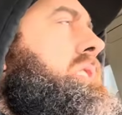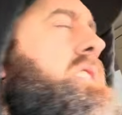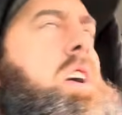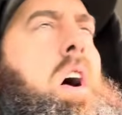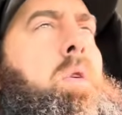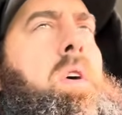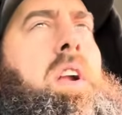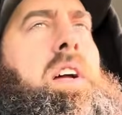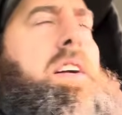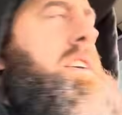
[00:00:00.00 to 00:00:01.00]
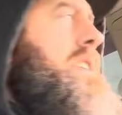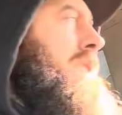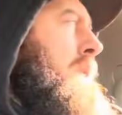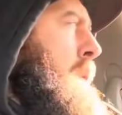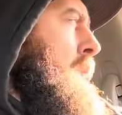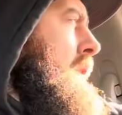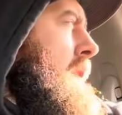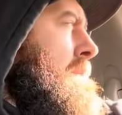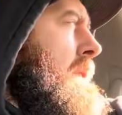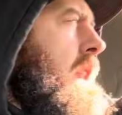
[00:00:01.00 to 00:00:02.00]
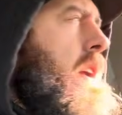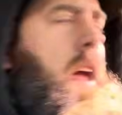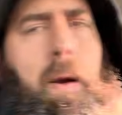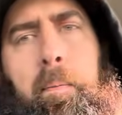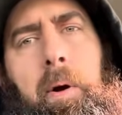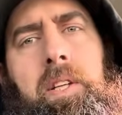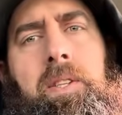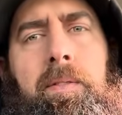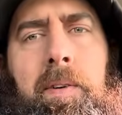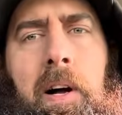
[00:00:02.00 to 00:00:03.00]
Y'all wanna got a bunch of